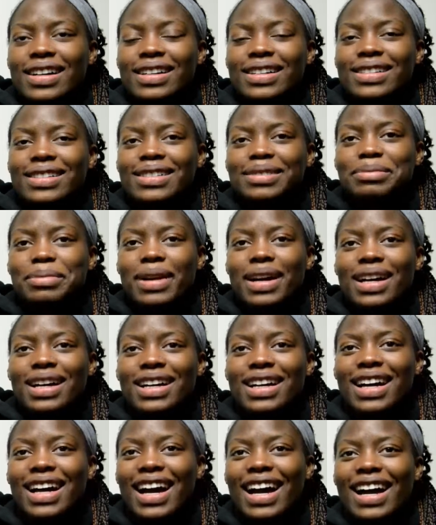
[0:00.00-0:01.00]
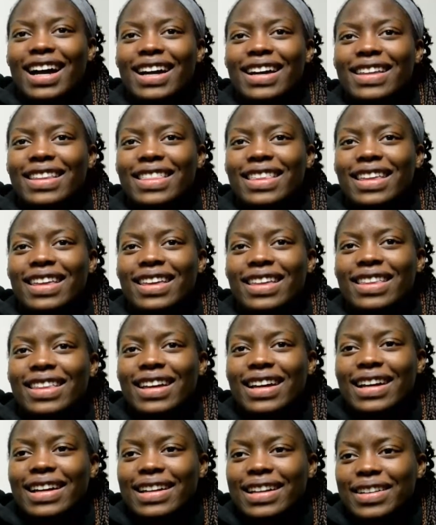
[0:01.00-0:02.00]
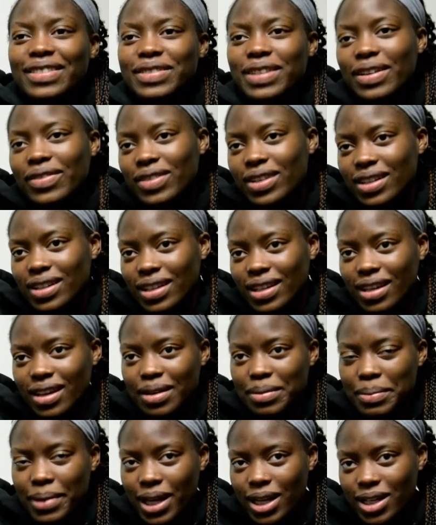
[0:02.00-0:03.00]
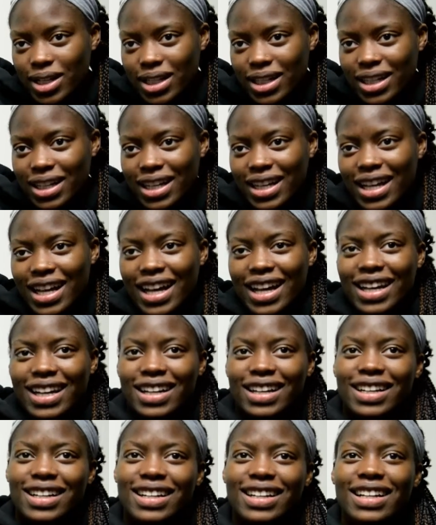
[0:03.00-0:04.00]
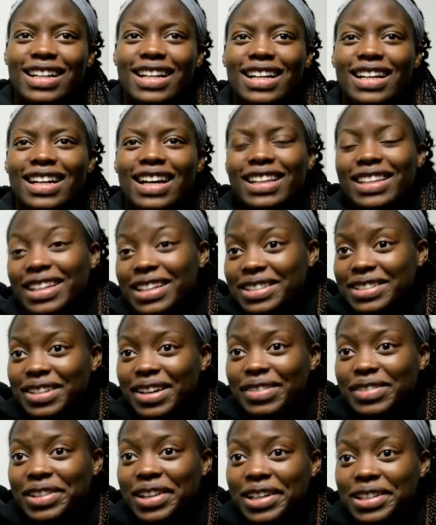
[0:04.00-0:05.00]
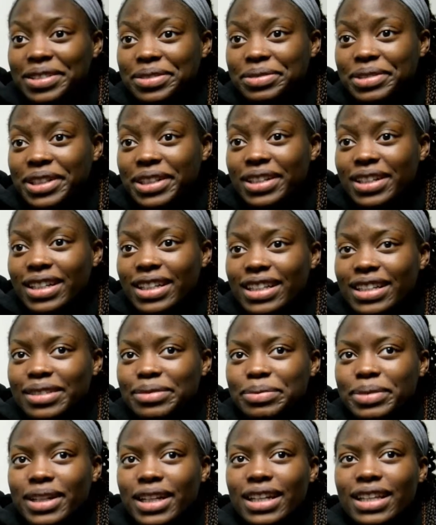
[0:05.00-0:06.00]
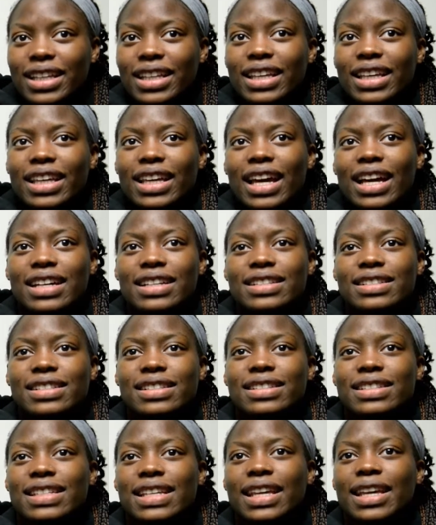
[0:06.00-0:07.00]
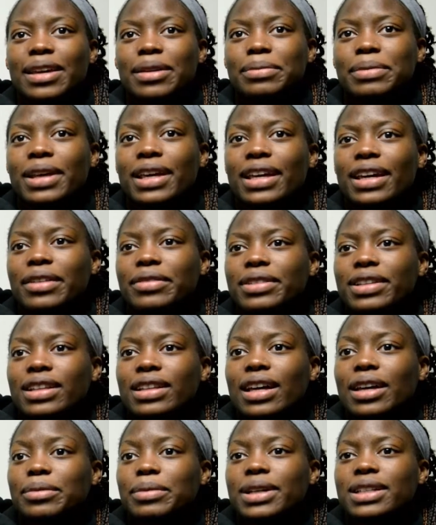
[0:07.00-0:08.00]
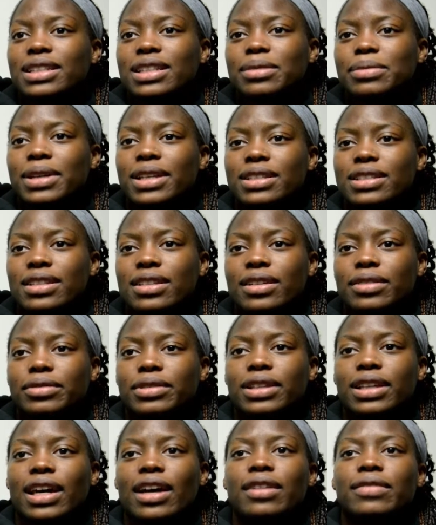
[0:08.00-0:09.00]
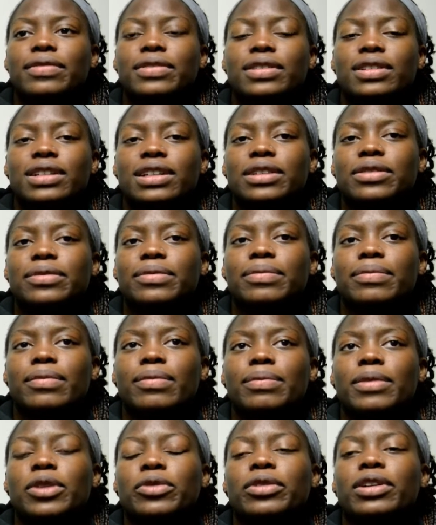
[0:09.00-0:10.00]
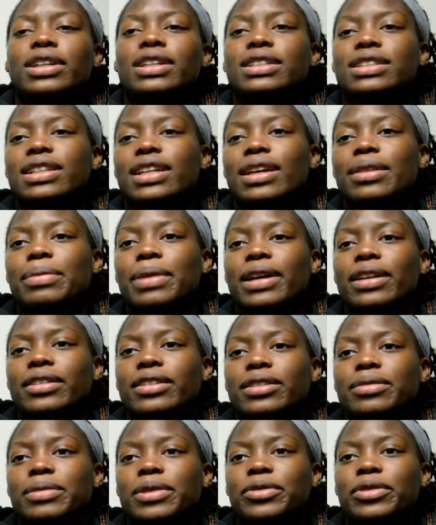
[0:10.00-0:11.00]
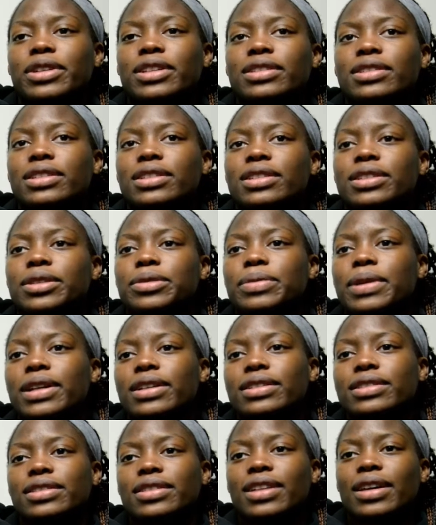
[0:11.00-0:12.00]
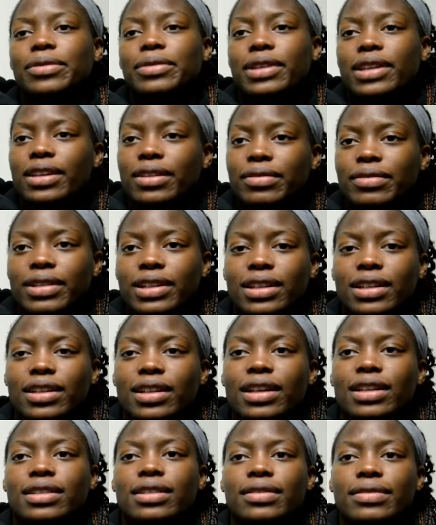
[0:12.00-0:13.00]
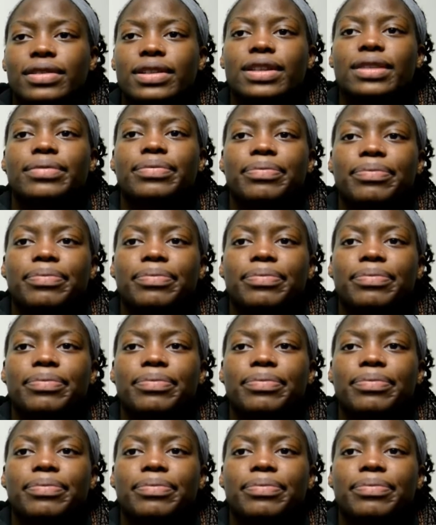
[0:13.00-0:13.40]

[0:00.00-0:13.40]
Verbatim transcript: Um, I think that I've definitely gotten better. Uh, I think I still have a lot to work on, but I think as a team, like I really like my teammates and they're really helpful in me wanting to get better and me wanting to do better so that we can win collectively.